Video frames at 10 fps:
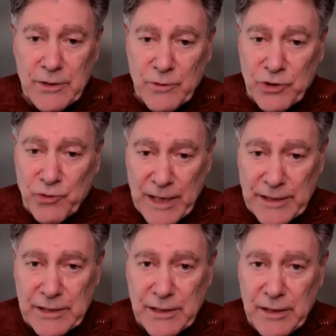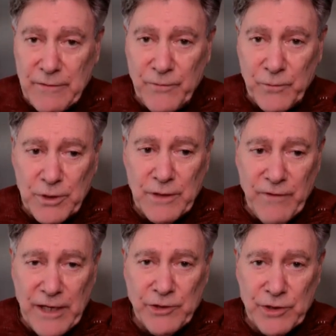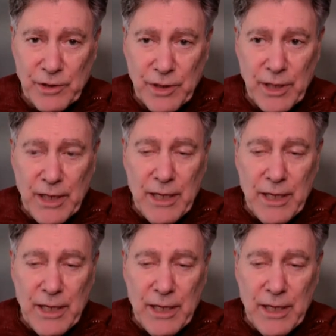to address the full convention.